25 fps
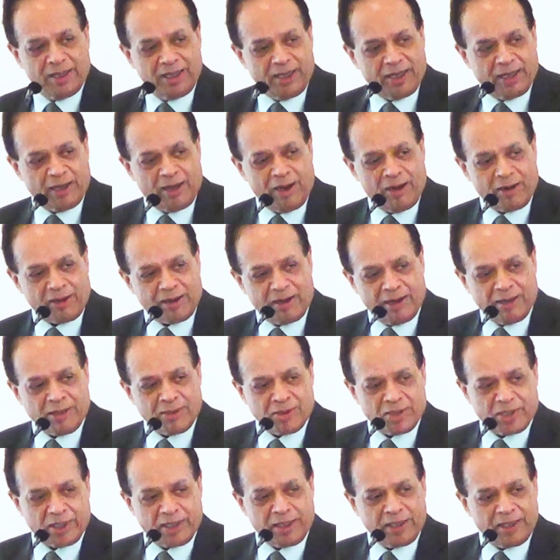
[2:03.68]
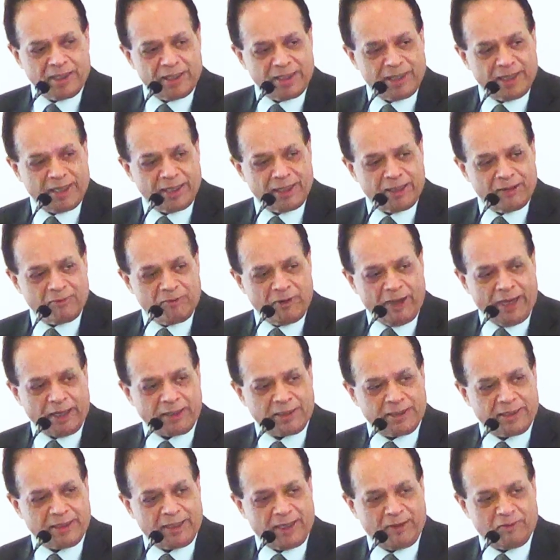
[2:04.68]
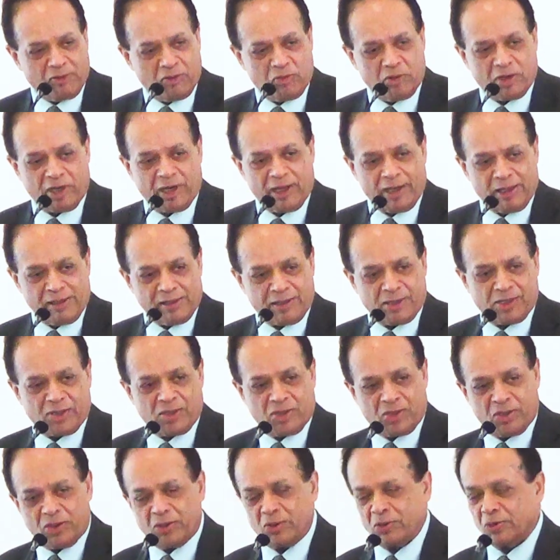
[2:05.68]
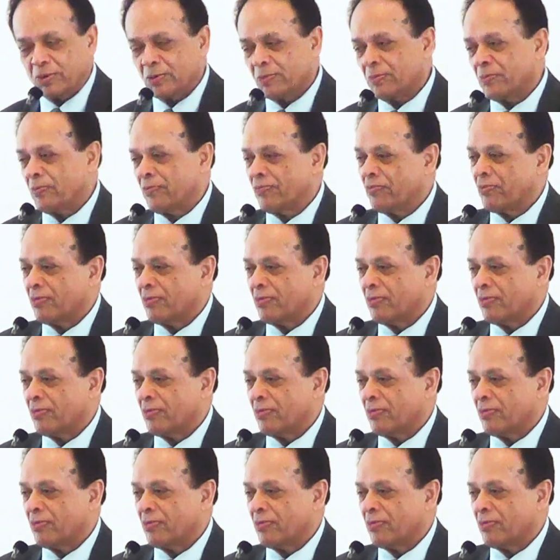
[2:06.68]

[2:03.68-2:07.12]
in our country, and in fact everywhere else too,